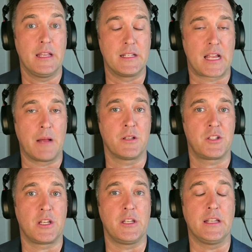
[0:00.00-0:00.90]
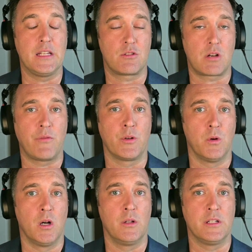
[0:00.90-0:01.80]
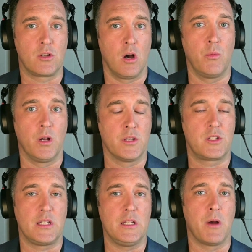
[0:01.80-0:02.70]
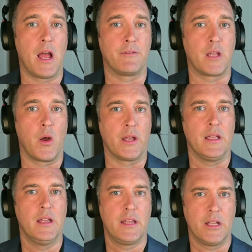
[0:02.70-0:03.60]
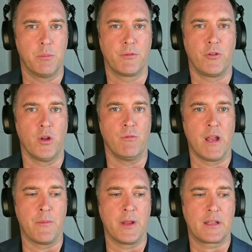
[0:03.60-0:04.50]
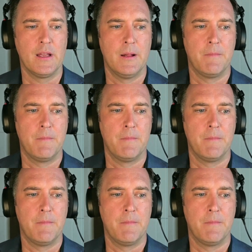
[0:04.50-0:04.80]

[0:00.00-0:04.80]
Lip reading: He's come to Sydney. He's travelled well. He's gone well the Sydney way of going. He'll prefer Randwick.